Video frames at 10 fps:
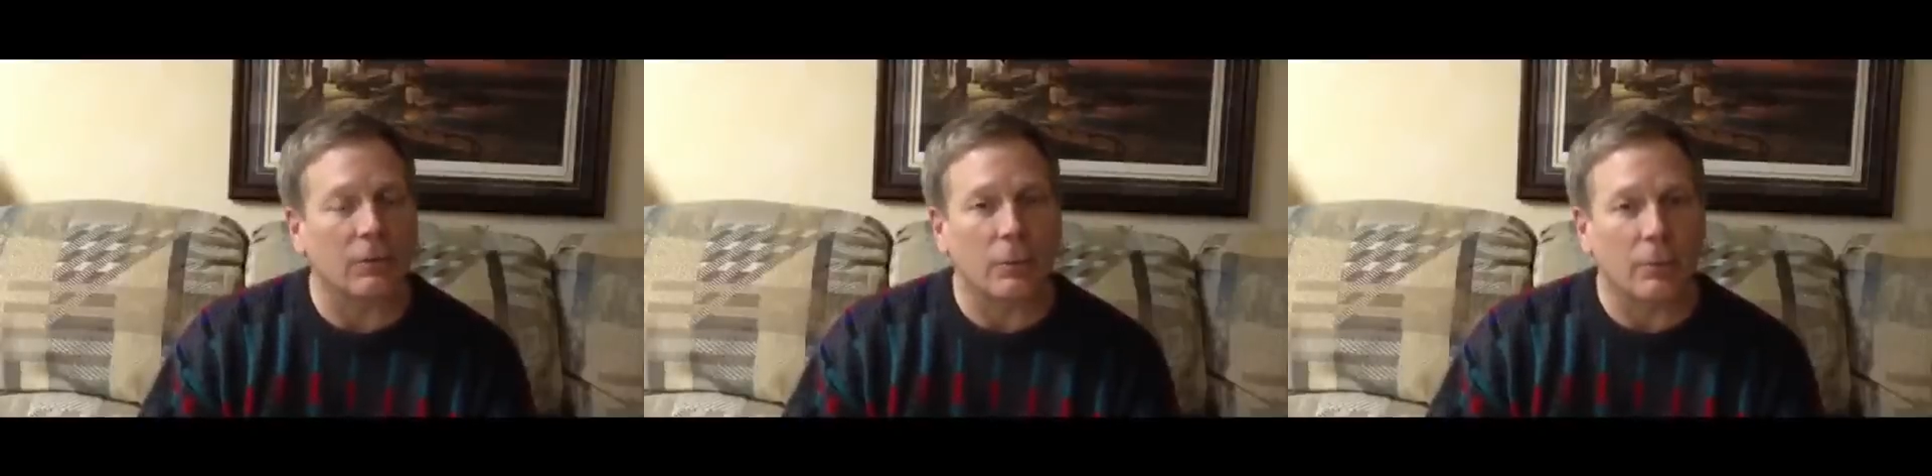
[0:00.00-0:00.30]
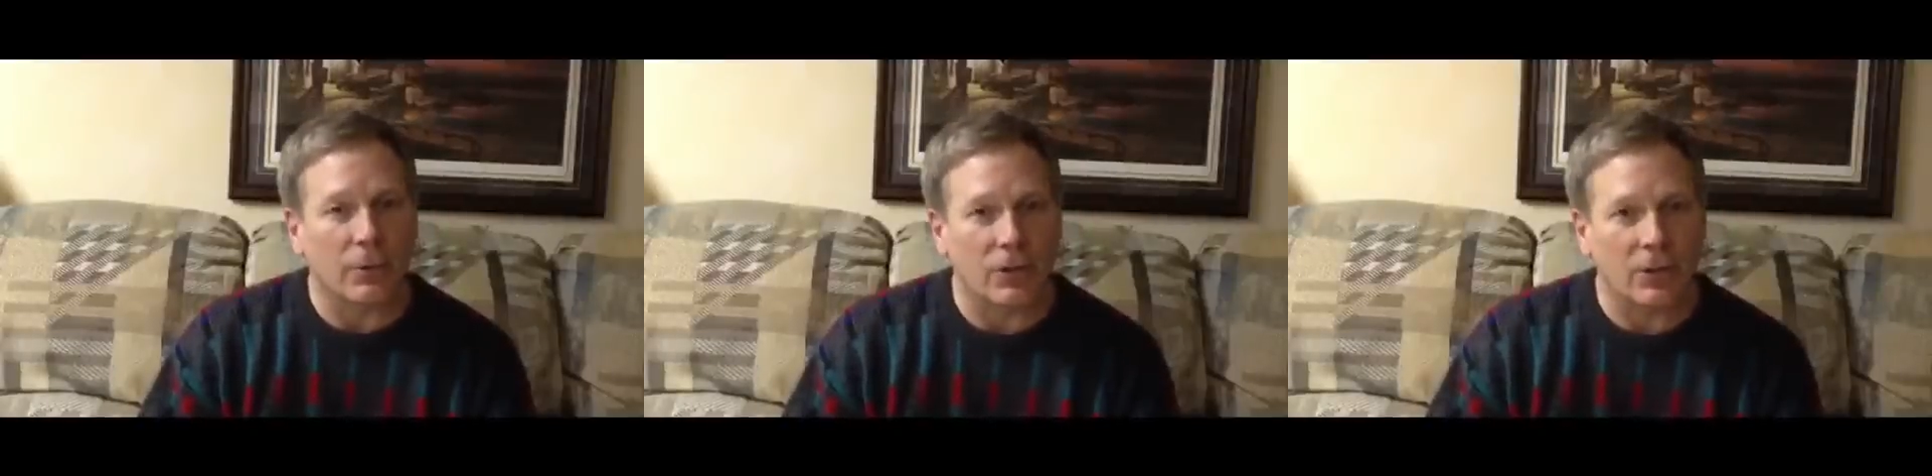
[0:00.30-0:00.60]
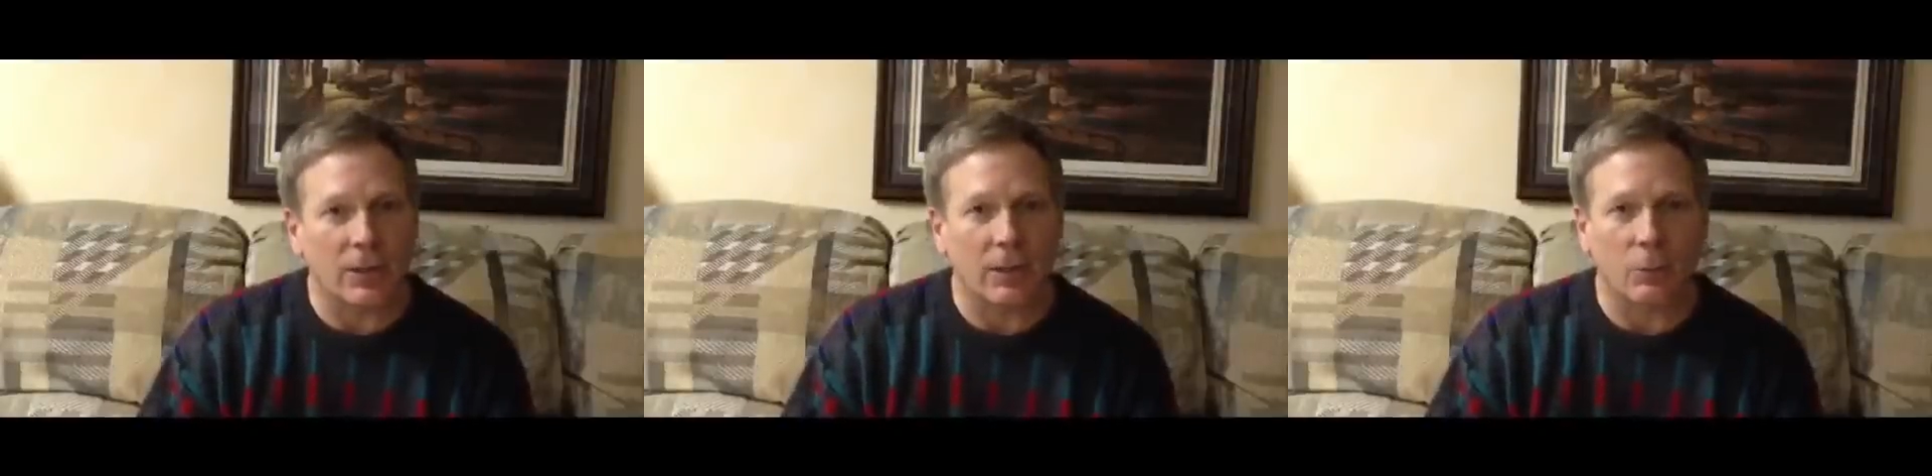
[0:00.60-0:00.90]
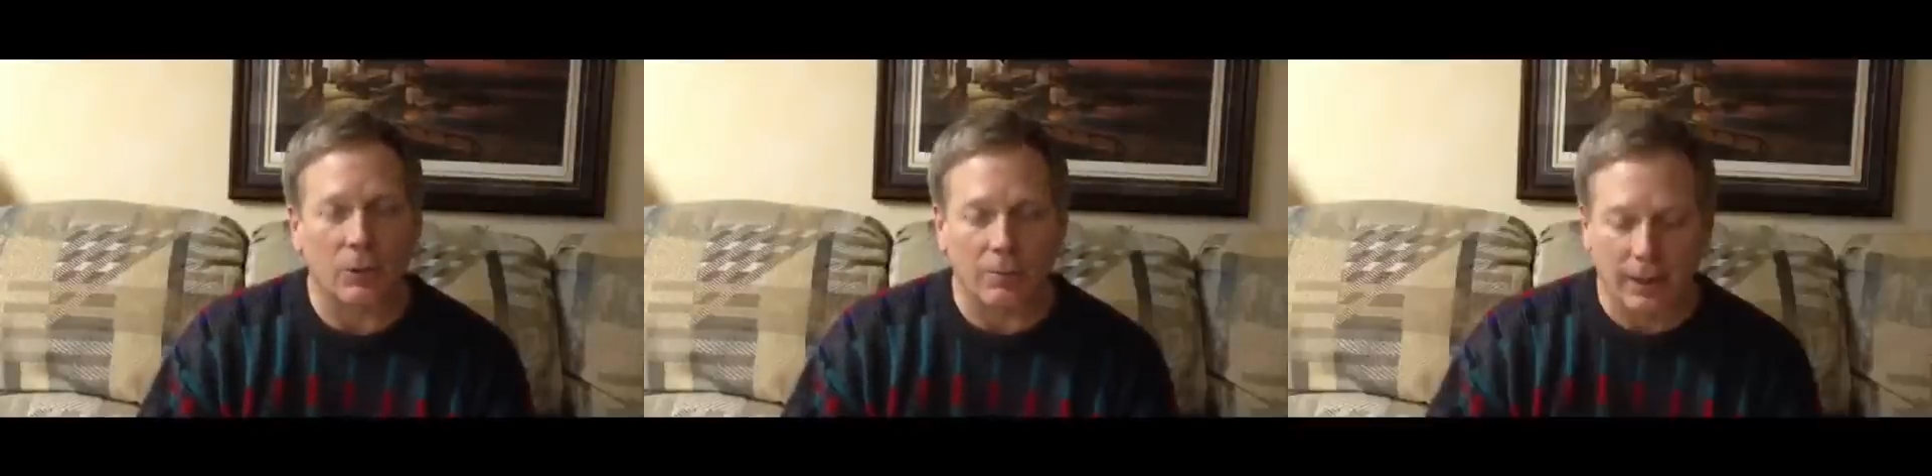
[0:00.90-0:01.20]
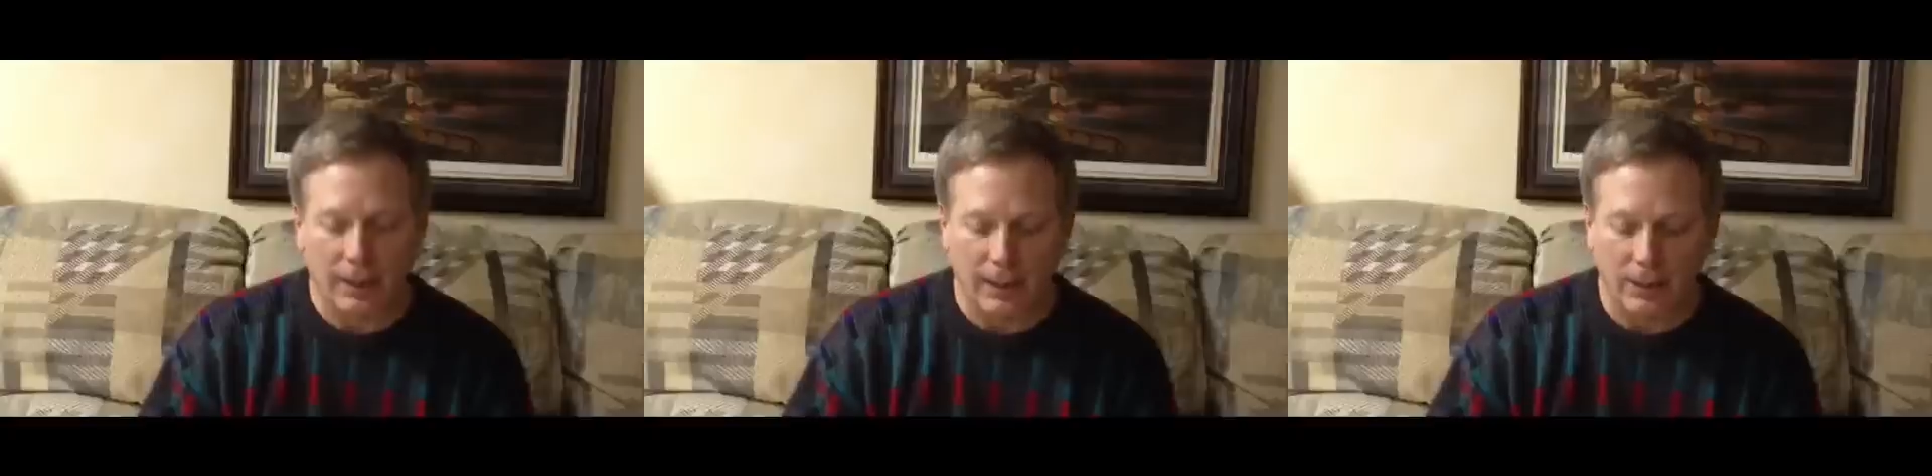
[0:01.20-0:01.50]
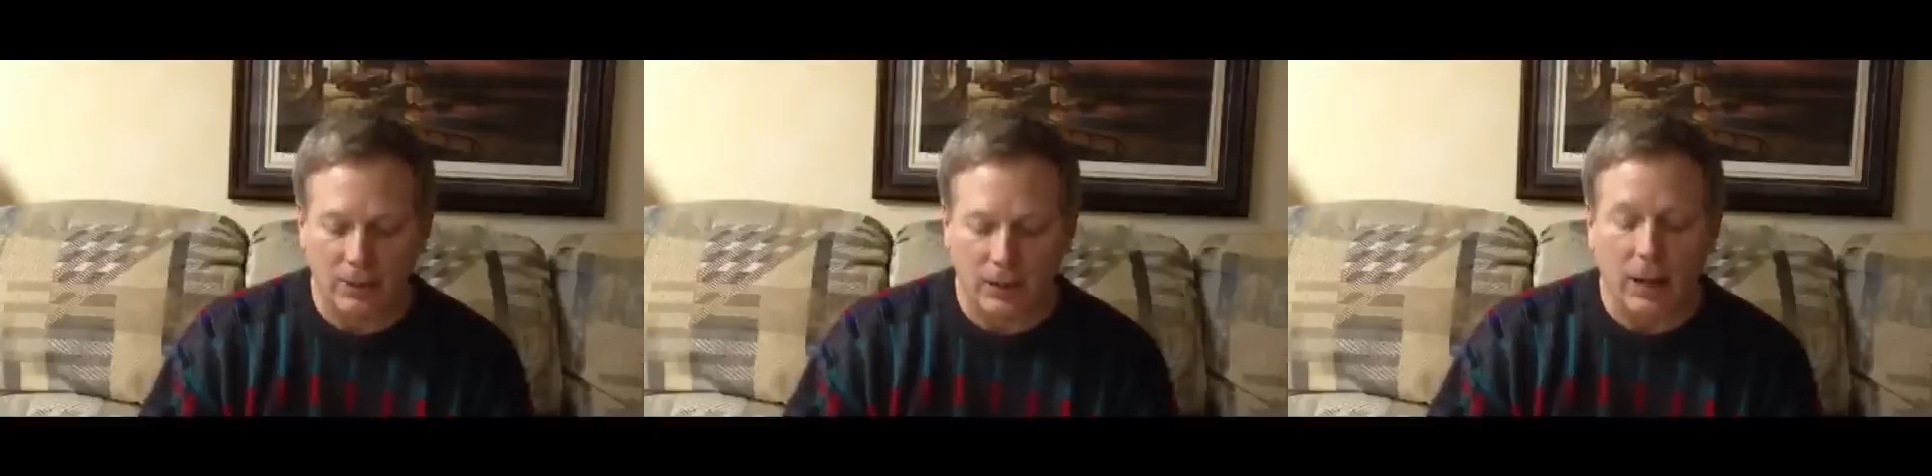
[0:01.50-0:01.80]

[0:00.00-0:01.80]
for proceeding with my case